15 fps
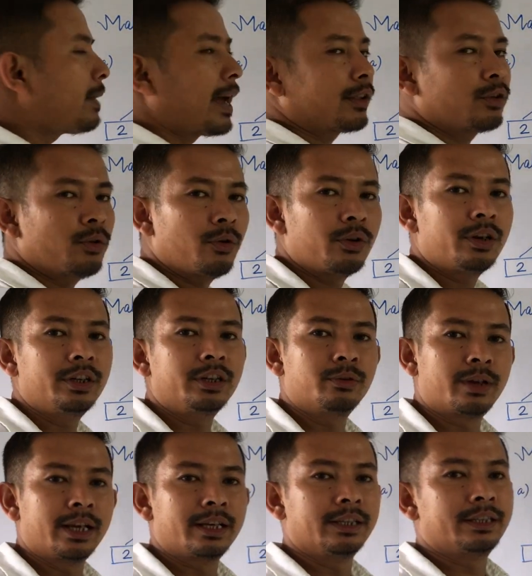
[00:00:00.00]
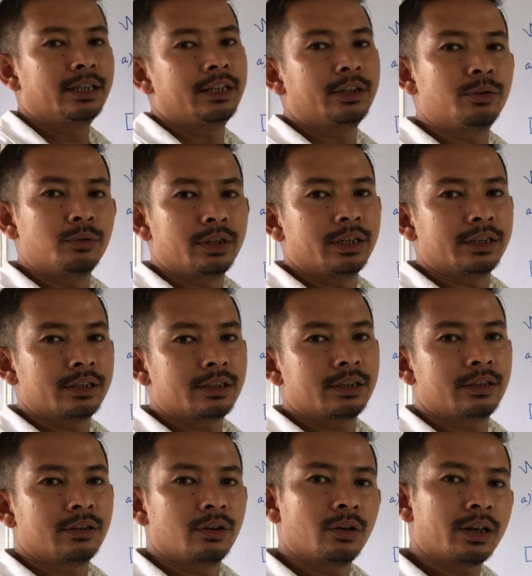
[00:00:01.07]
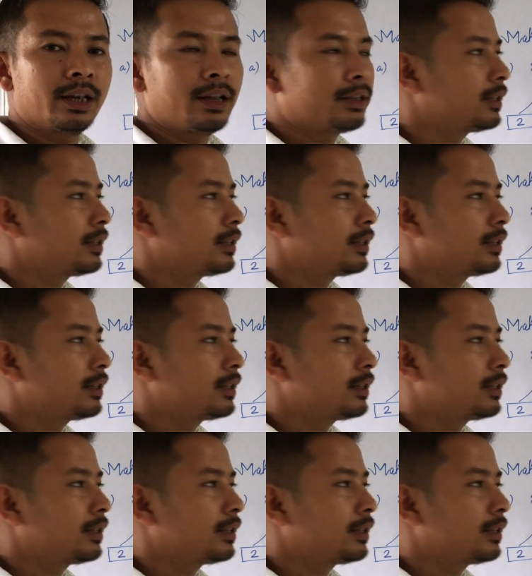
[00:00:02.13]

method you can easily do this. Okay,